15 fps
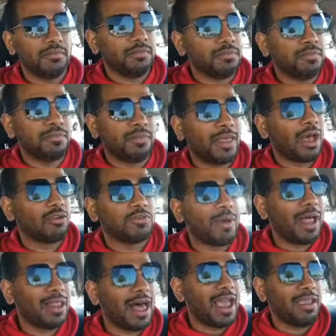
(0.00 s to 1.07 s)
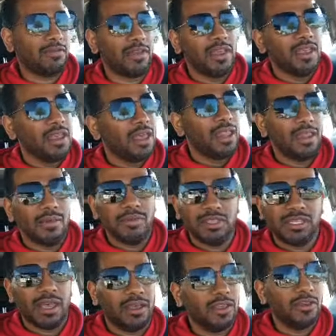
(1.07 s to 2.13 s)
that was my life and let me
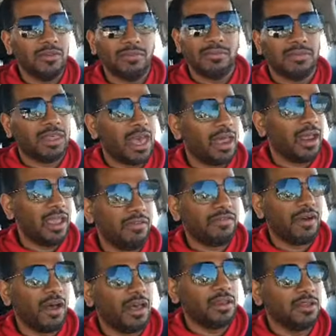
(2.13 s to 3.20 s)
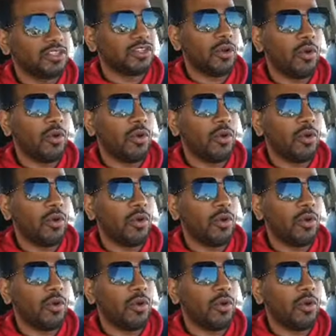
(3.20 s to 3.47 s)
tell you that ain't fun